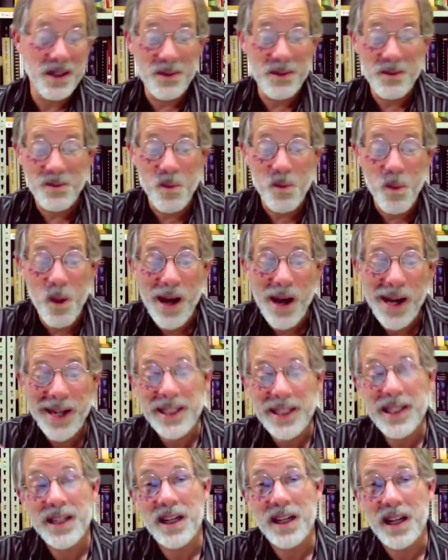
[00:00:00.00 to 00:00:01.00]

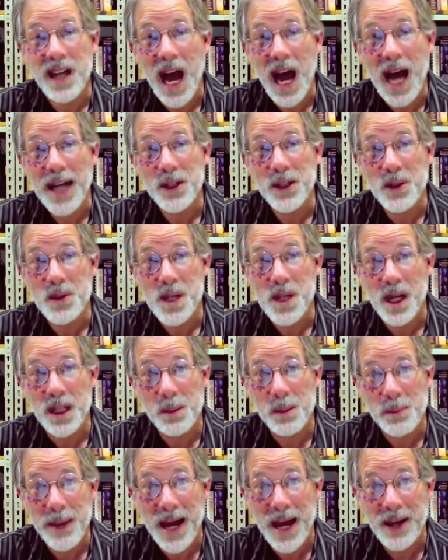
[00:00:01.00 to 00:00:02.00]
One, God knows all
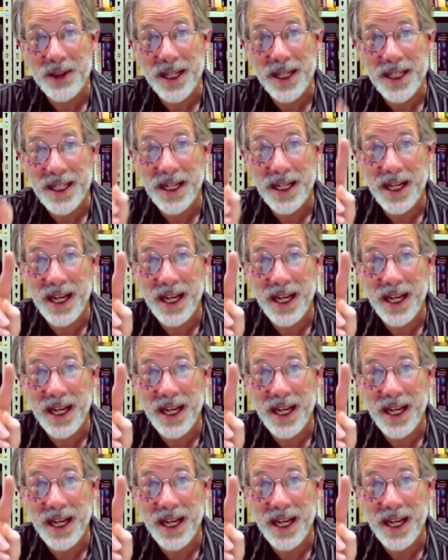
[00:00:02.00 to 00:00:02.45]
about it.